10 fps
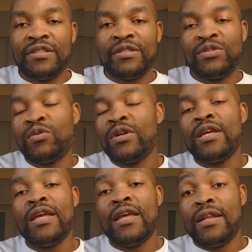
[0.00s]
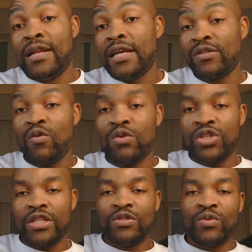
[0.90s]
So let's go
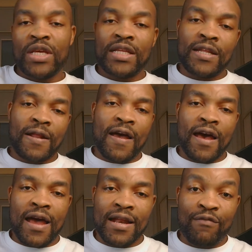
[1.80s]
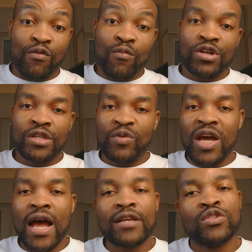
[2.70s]
straight into it. And the football
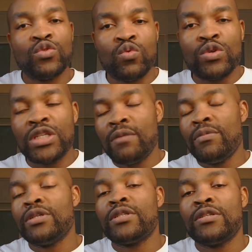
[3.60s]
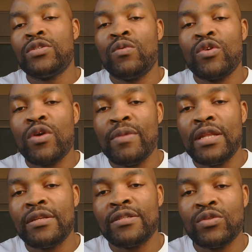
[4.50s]
tribunal has two chambers. So what do I
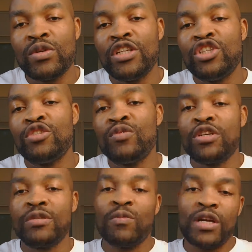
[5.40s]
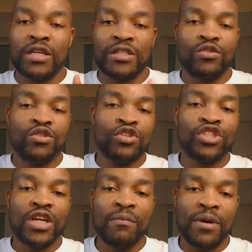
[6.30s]
mean? So the resolution
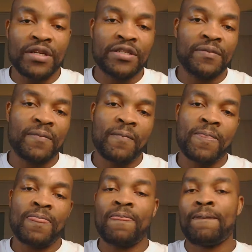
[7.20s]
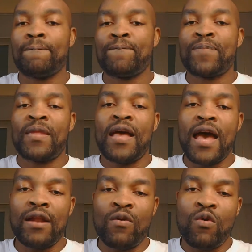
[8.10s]
chambers
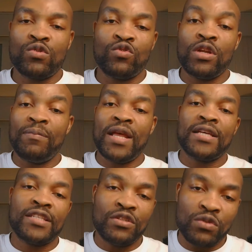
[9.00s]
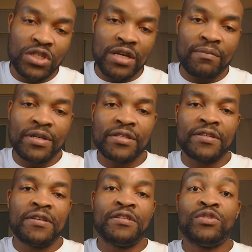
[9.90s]
and also the player status chambers.
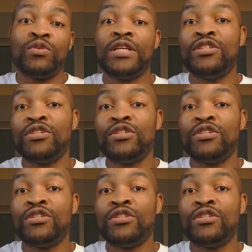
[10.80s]
So the